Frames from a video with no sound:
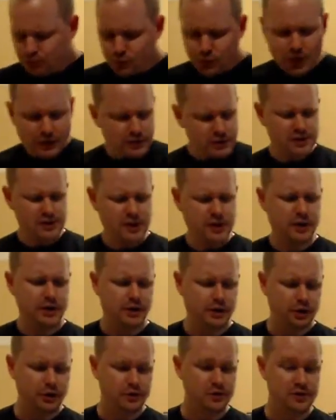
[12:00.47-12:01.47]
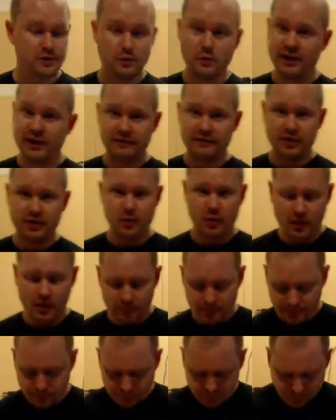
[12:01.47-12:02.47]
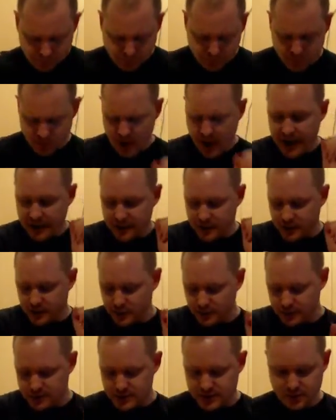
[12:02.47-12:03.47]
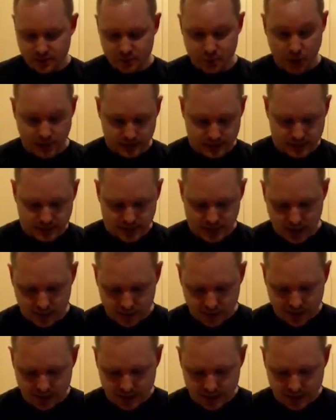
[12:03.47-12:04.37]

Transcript: Just so you can use it whenever you want. And you can use it to brighten something up like